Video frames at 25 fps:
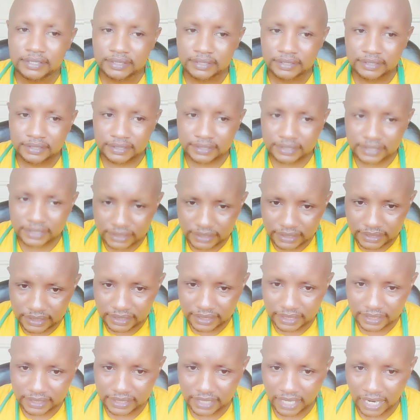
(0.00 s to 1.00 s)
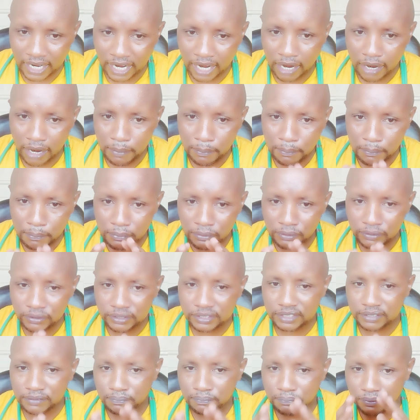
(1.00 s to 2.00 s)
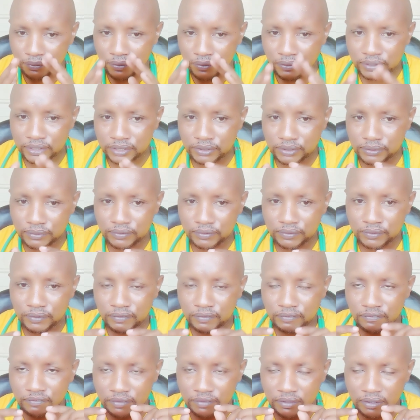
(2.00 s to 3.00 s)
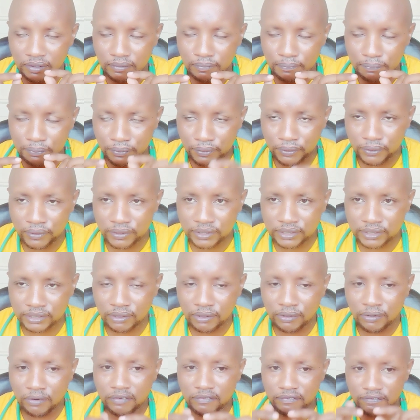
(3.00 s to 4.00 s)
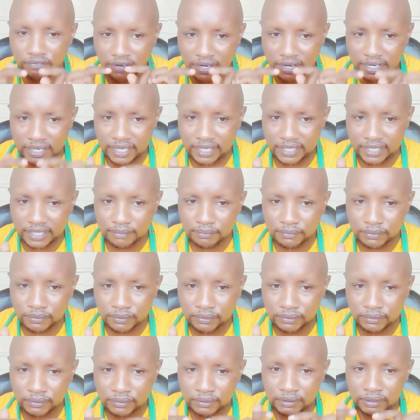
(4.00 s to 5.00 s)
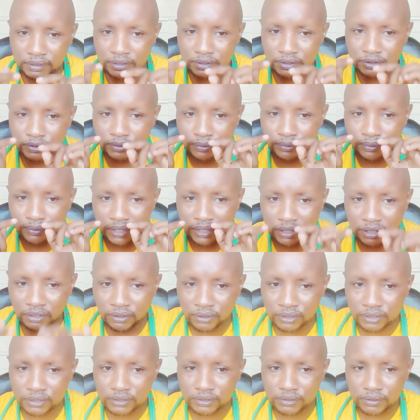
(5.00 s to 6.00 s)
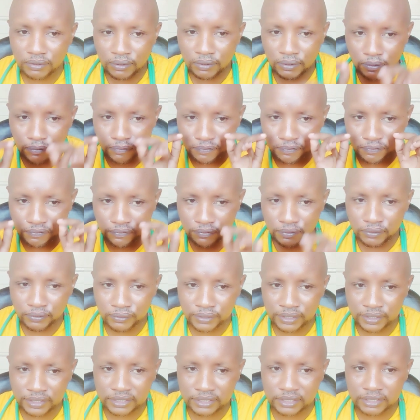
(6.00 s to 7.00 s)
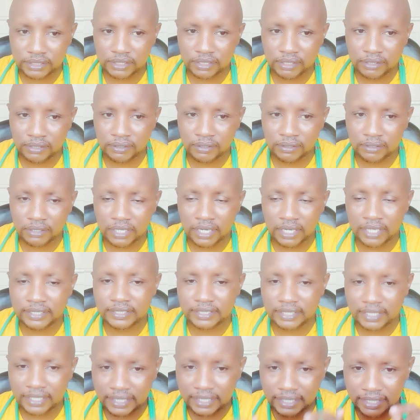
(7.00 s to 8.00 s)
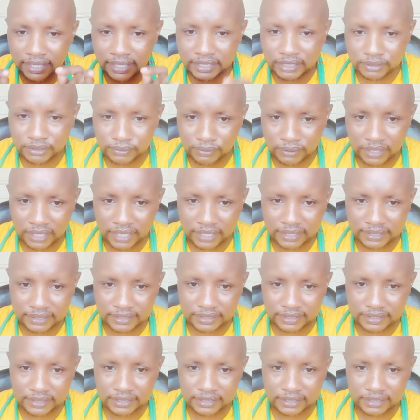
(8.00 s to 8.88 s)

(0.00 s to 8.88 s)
children are most prone or vulnerable to a loss of fluids and electrolytes.